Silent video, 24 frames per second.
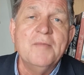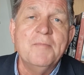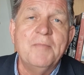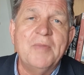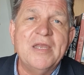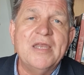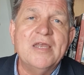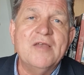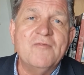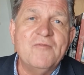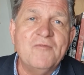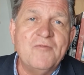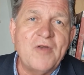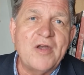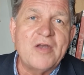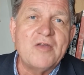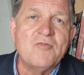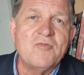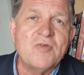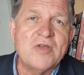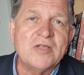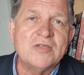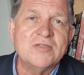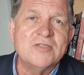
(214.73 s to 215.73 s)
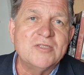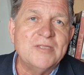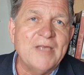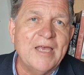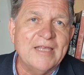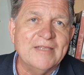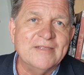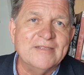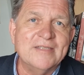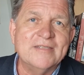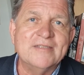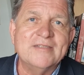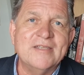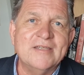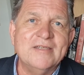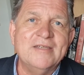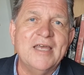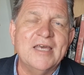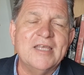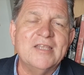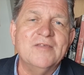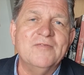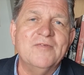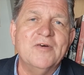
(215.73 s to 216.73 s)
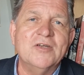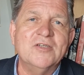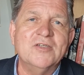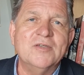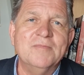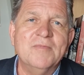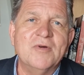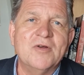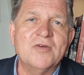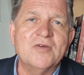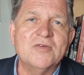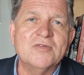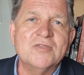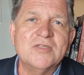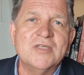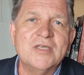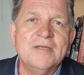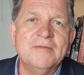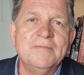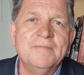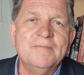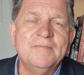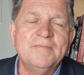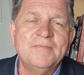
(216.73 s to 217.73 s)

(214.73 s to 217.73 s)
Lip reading: but in a very real sense, it's the death of our democracy.